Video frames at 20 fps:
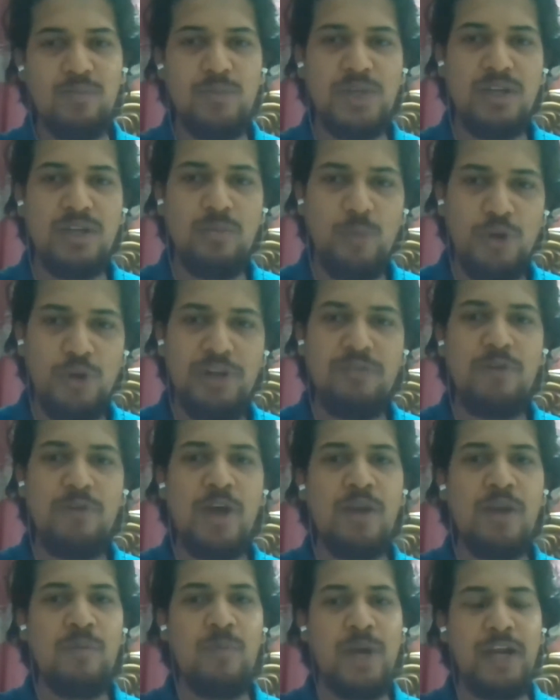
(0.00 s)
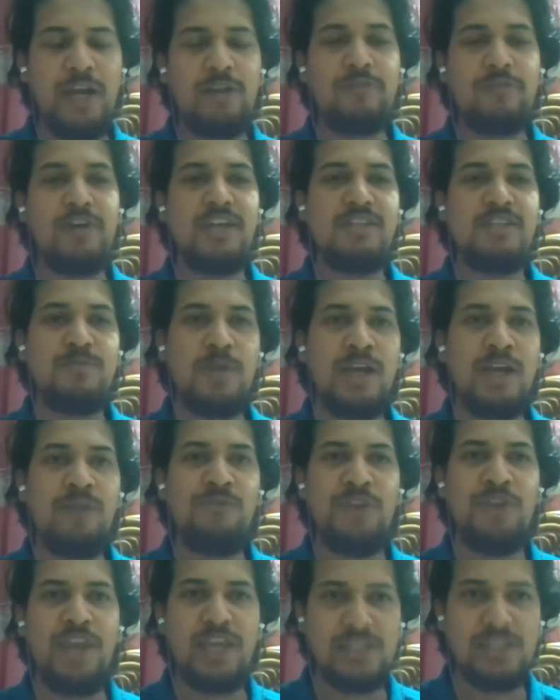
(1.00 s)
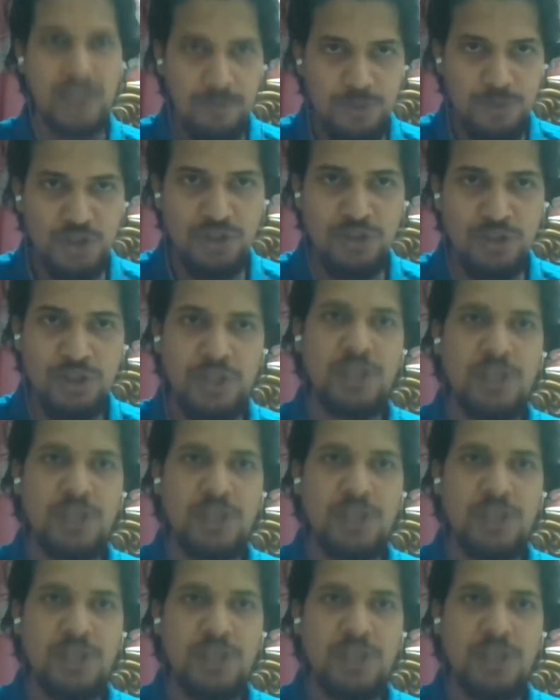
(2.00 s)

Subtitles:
But the point wherein matter files becomes an exception